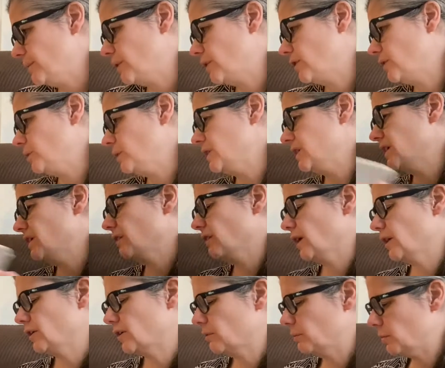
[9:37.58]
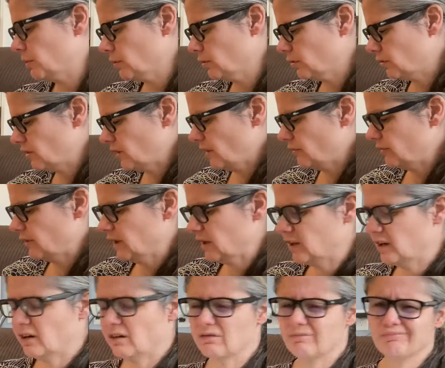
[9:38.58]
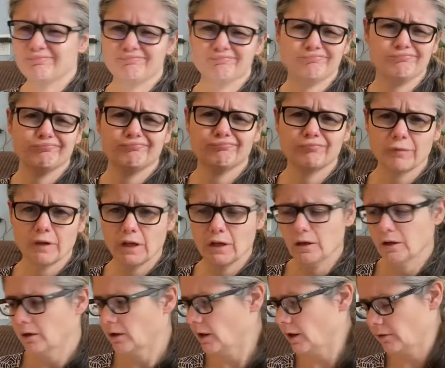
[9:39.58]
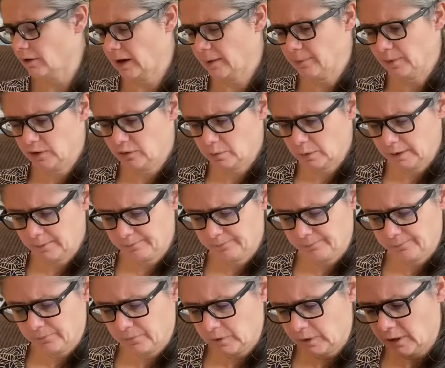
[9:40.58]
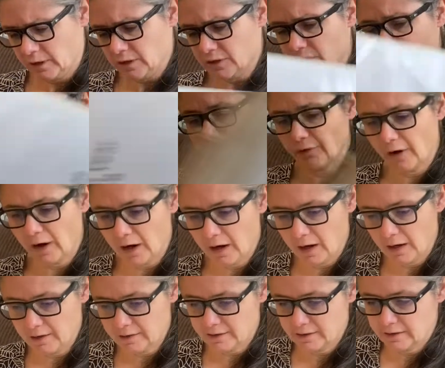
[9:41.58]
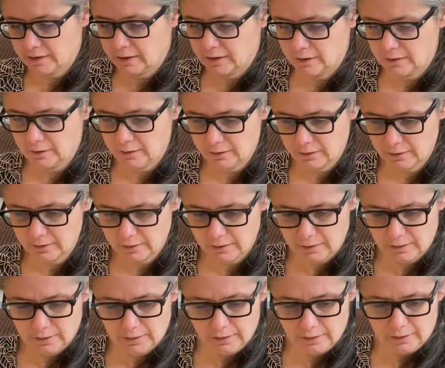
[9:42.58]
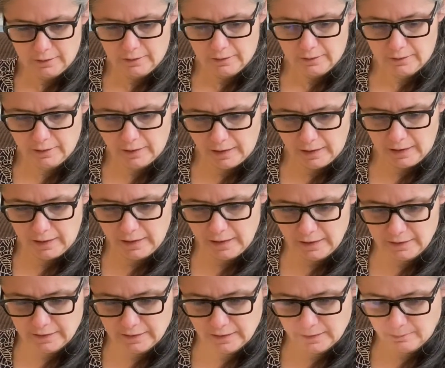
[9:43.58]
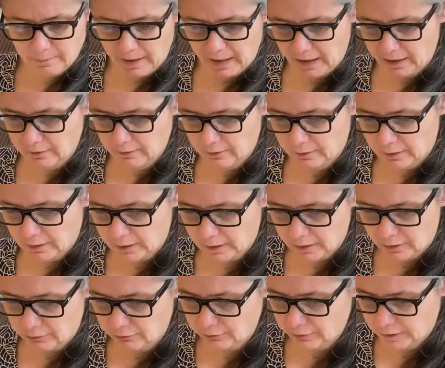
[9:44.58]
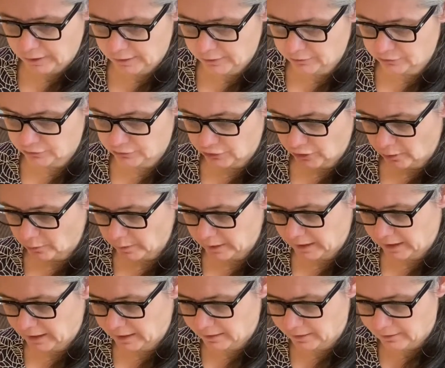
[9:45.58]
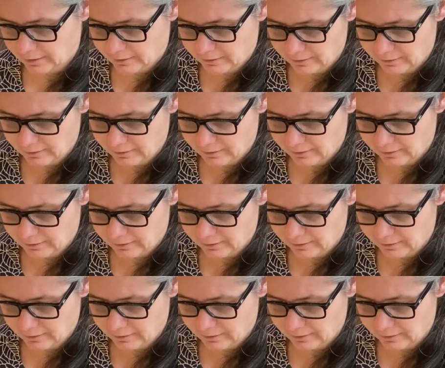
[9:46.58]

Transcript: because we did a lot of computer stuff that year. I'll grab this one. So for us, yeah, it's a matter of showing,